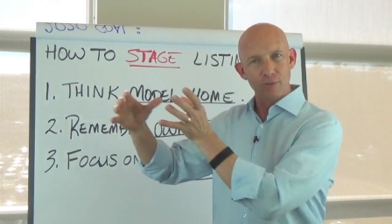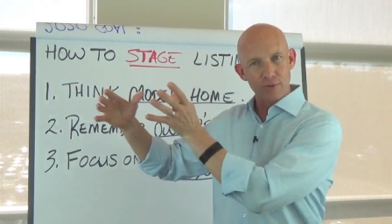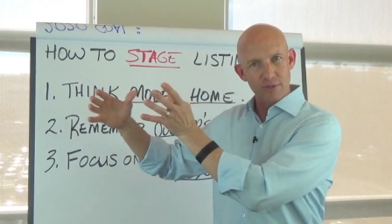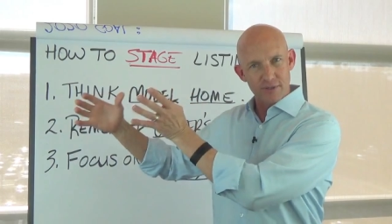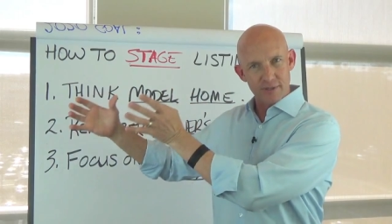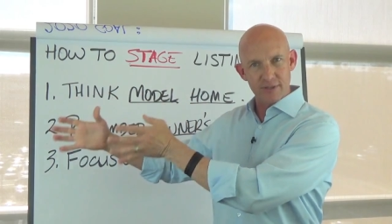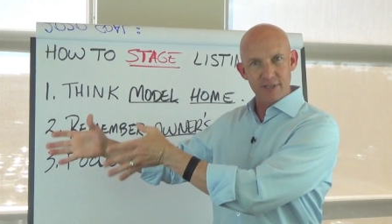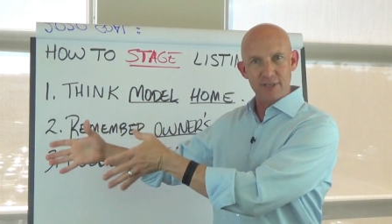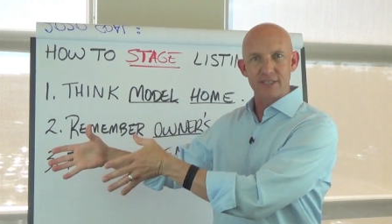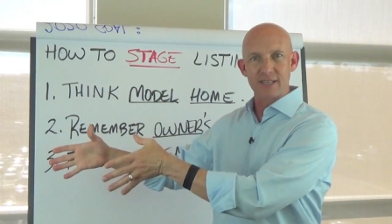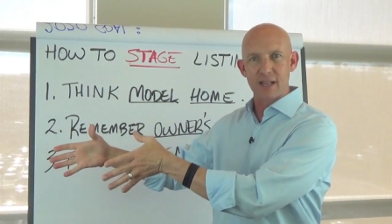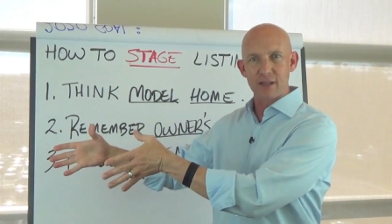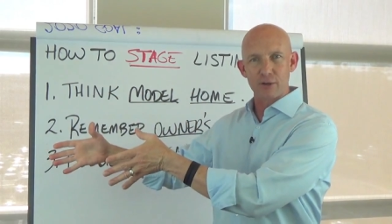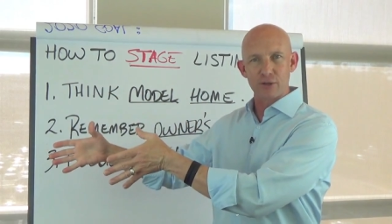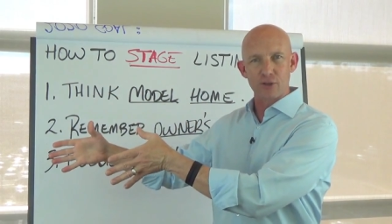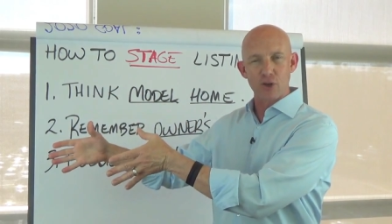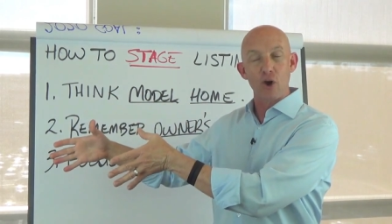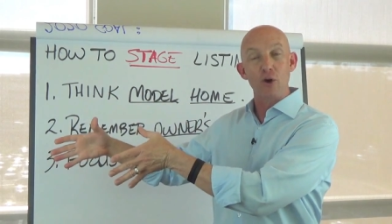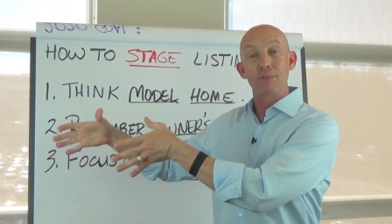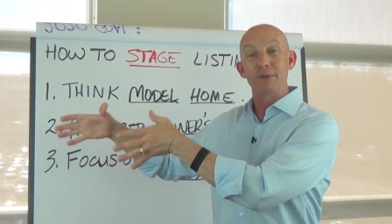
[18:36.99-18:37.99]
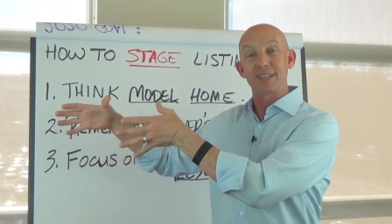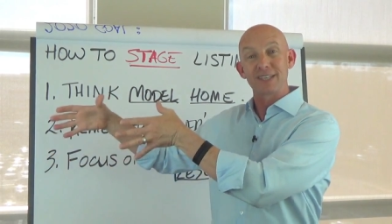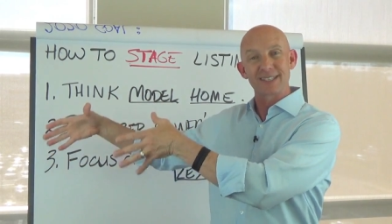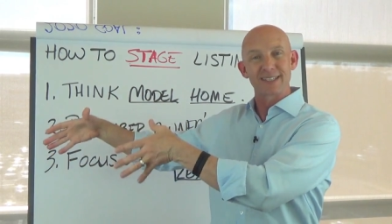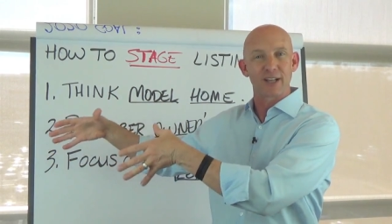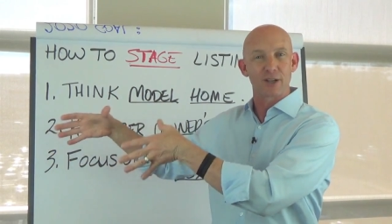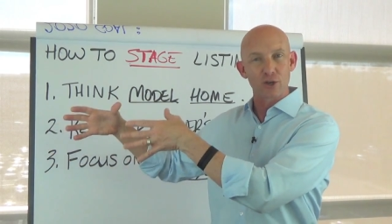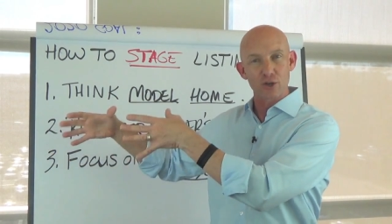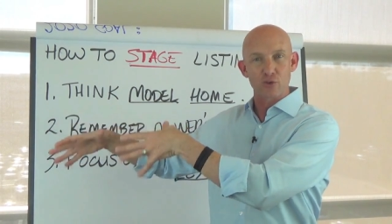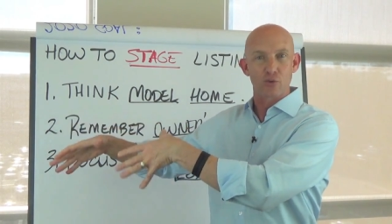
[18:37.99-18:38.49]
was the seller's home and the
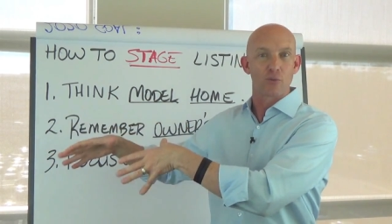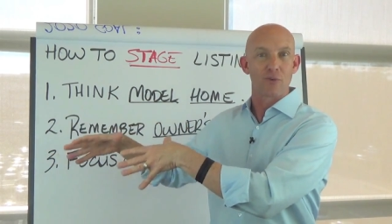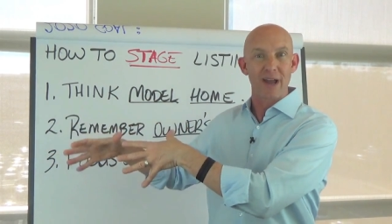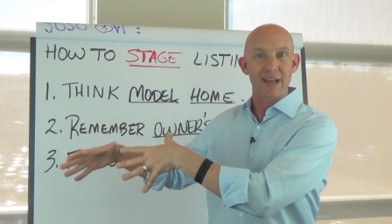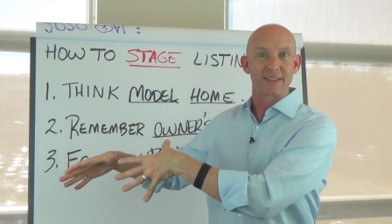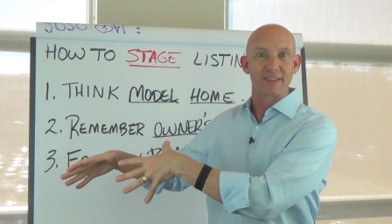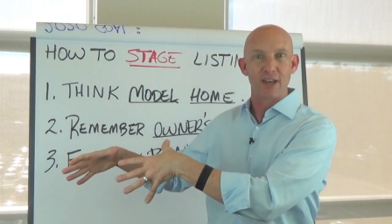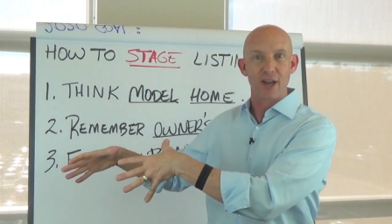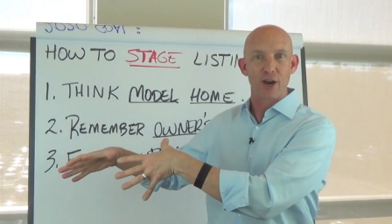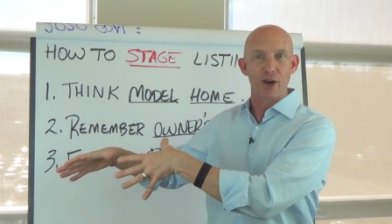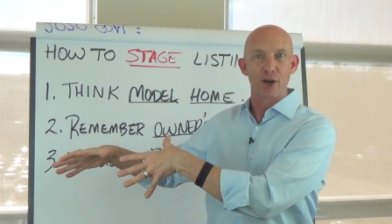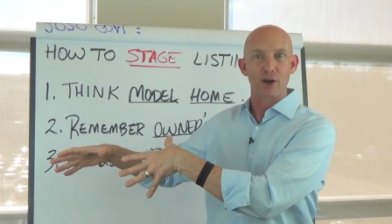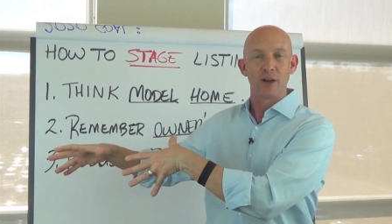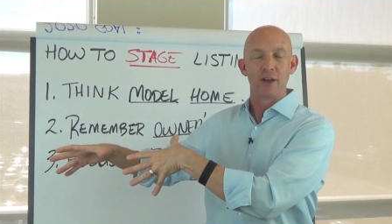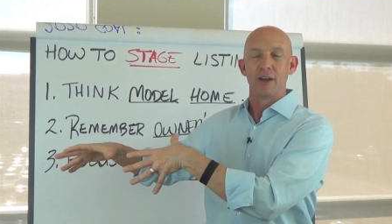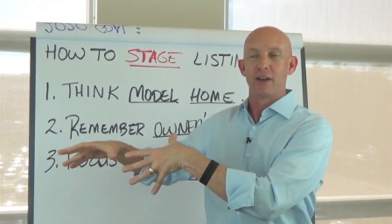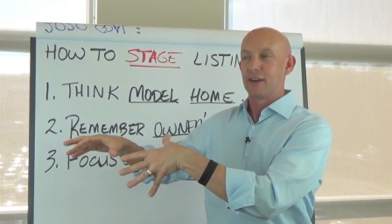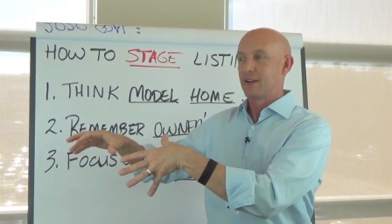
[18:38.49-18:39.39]
sellers were right there.